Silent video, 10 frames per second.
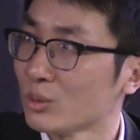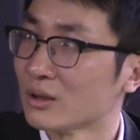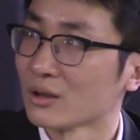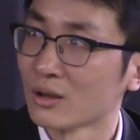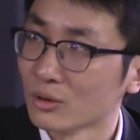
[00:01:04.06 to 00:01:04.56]

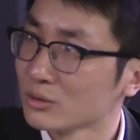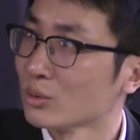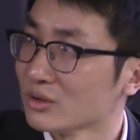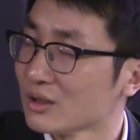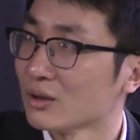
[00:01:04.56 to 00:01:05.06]
rate close
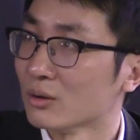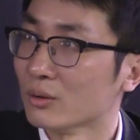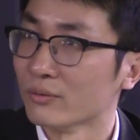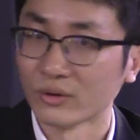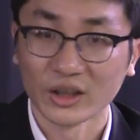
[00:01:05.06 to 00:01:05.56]
to zero
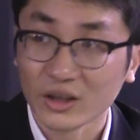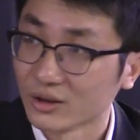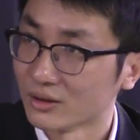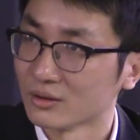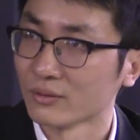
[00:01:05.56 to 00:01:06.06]
for
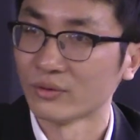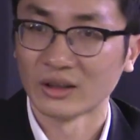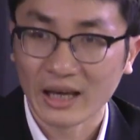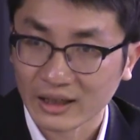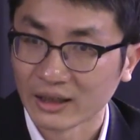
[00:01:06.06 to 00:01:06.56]
years, for
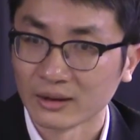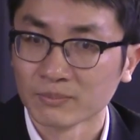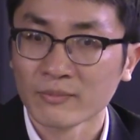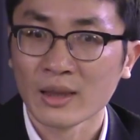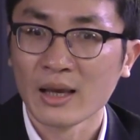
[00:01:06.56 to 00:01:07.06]
decades.
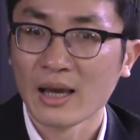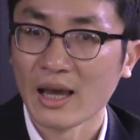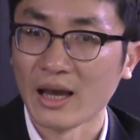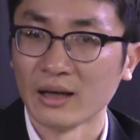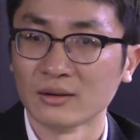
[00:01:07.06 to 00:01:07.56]

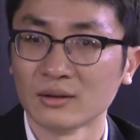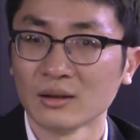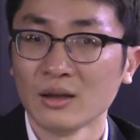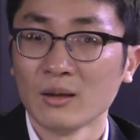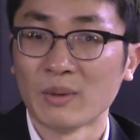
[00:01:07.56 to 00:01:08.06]
And,
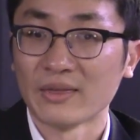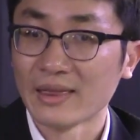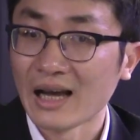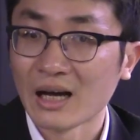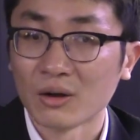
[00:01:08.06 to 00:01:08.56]
but
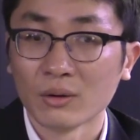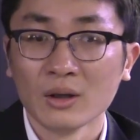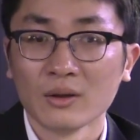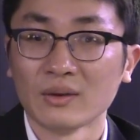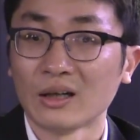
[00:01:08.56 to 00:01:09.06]
now
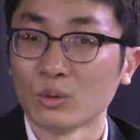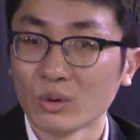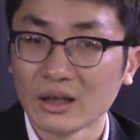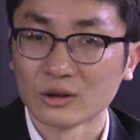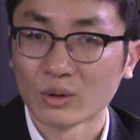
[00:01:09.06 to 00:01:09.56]
they're
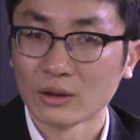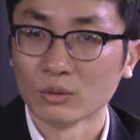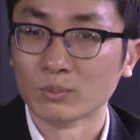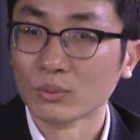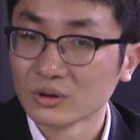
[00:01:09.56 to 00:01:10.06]
really trying to
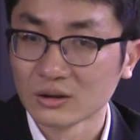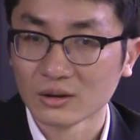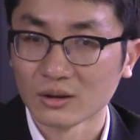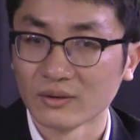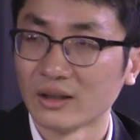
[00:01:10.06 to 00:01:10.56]
boost
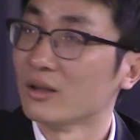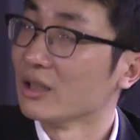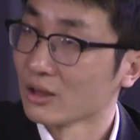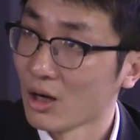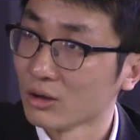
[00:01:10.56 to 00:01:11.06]
their
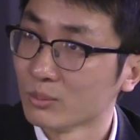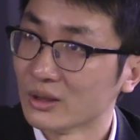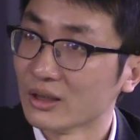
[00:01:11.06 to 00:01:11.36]
economy